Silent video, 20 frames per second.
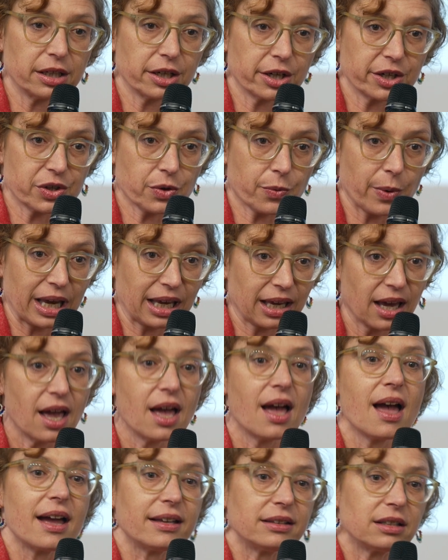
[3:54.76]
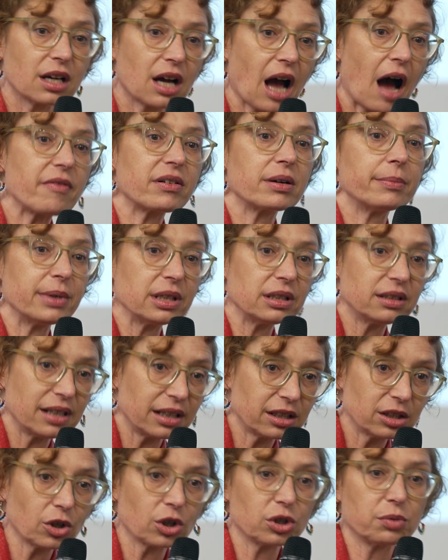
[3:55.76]
the earthquake and the government
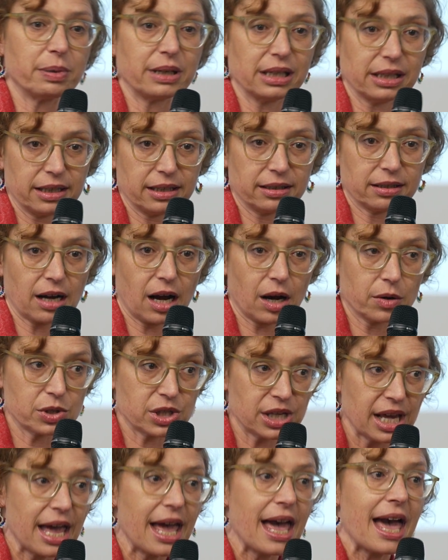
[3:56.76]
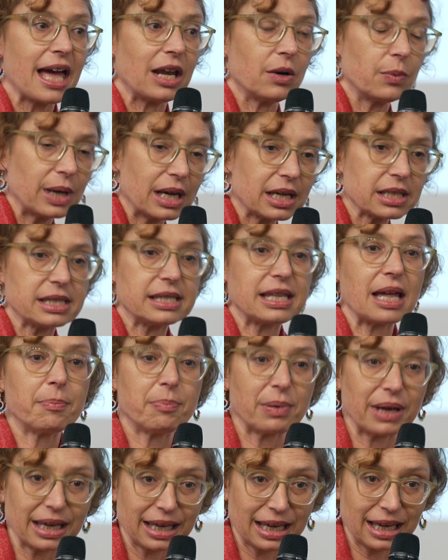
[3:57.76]
did not build that house and we are
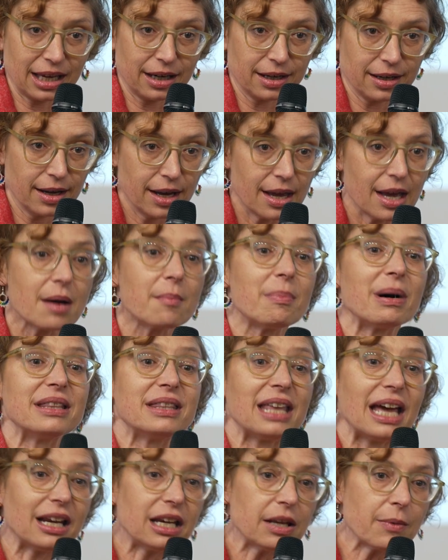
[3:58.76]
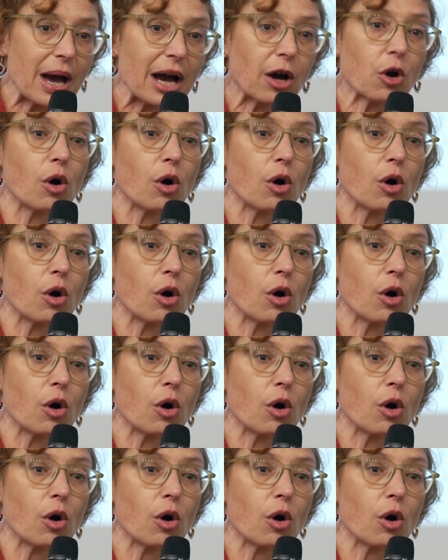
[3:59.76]
stepping in, but then we are